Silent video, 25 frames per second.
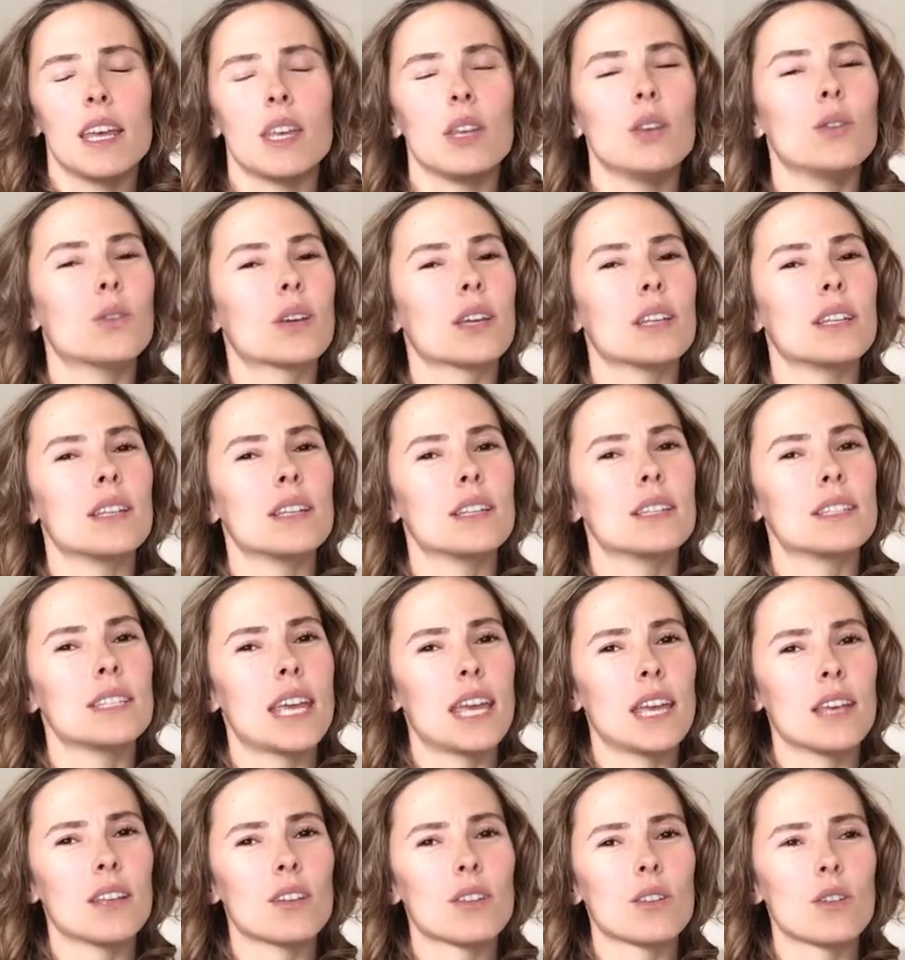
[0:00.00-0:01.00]
you can
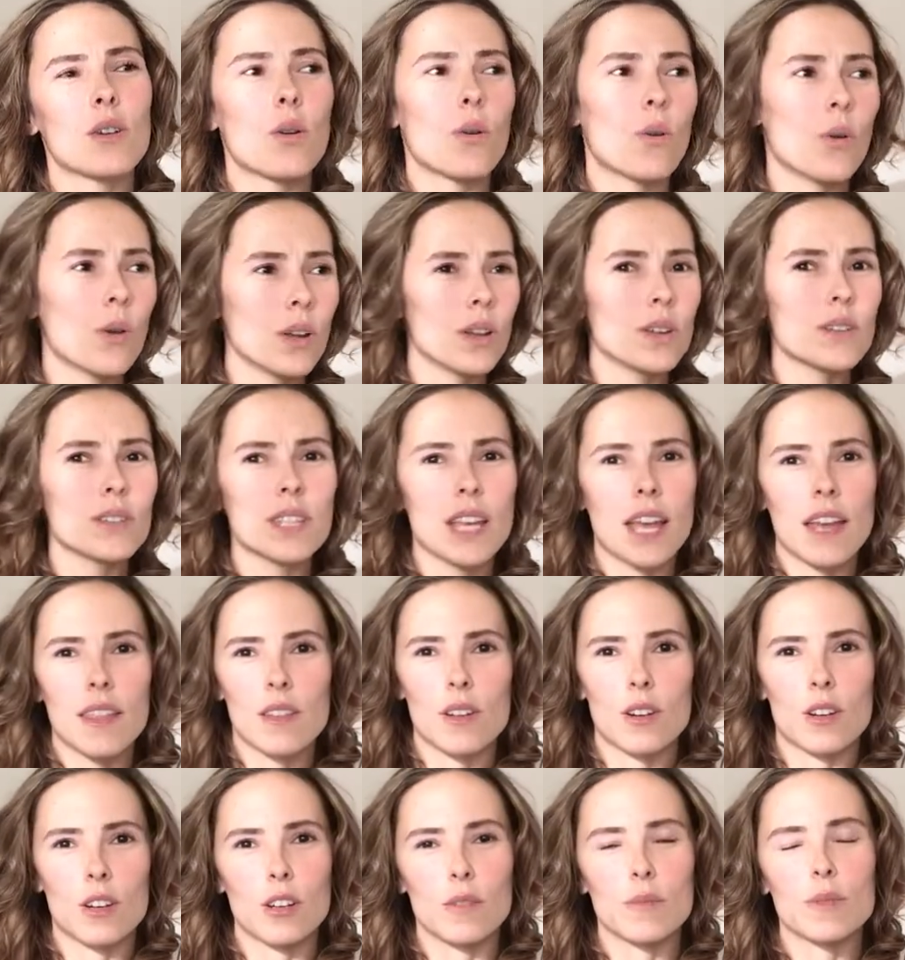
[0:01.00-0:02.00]
tailor the oils and
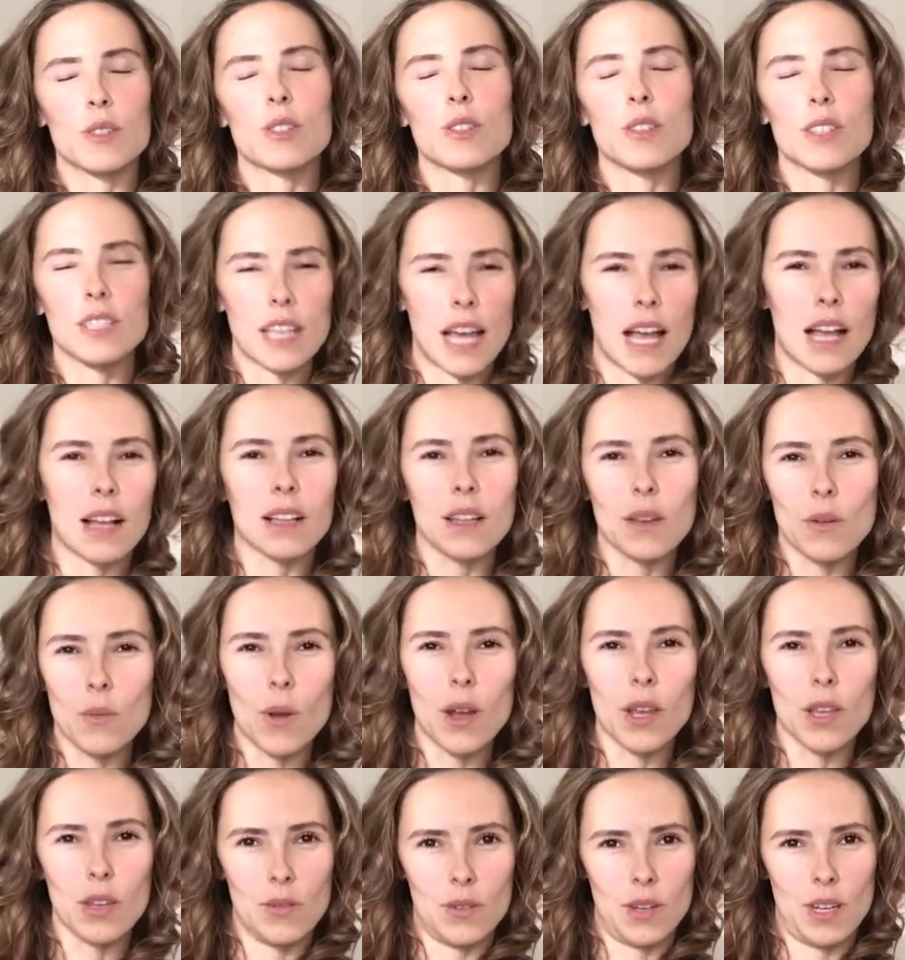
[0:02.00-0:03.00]
the herbs to exactly
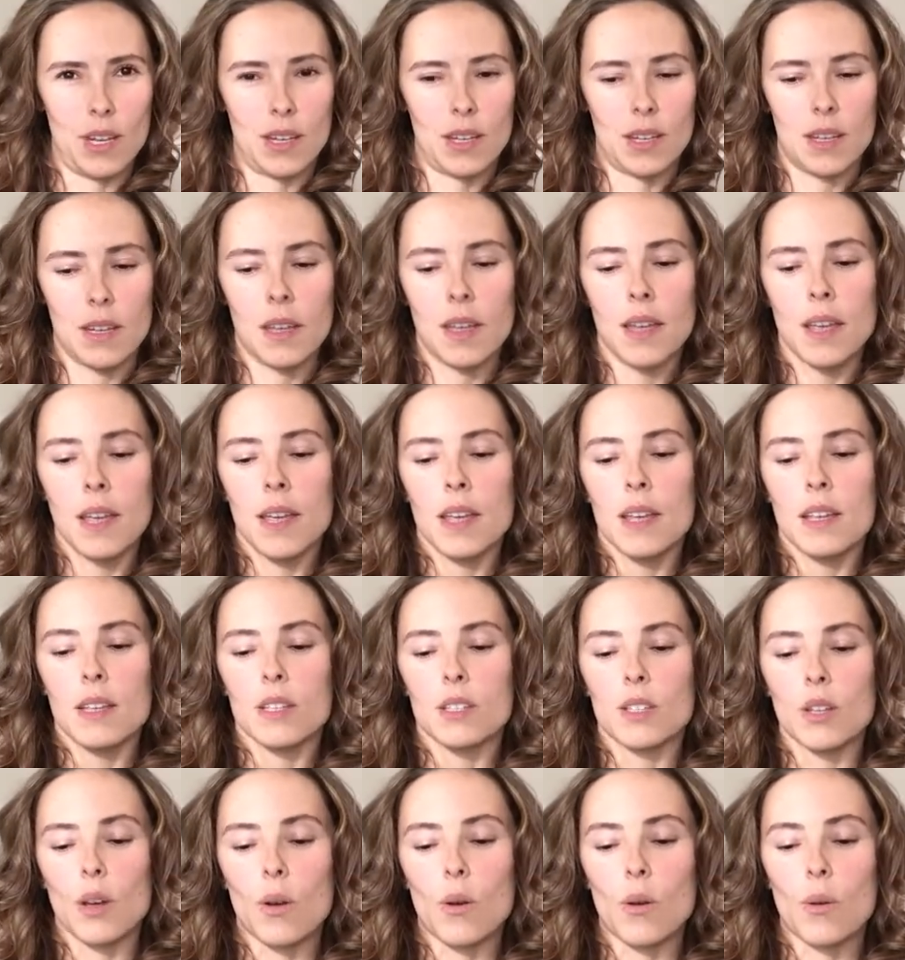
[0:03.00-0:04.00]
what you need.
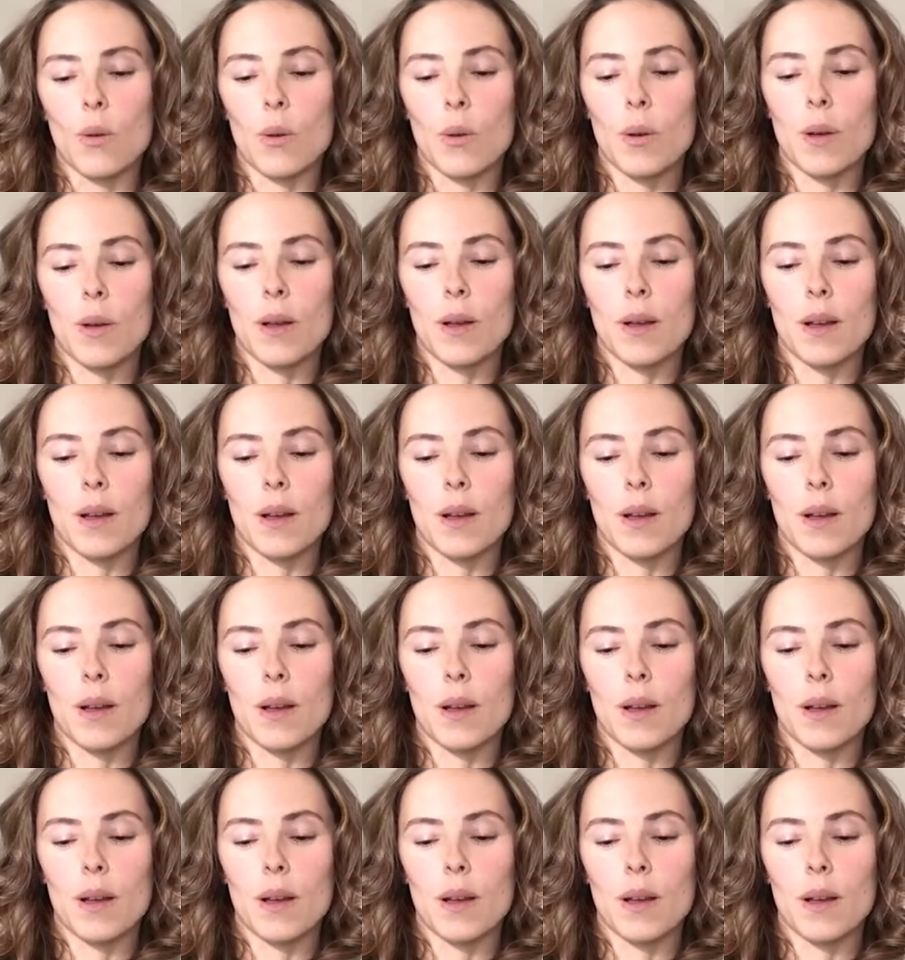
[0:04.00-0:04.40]
So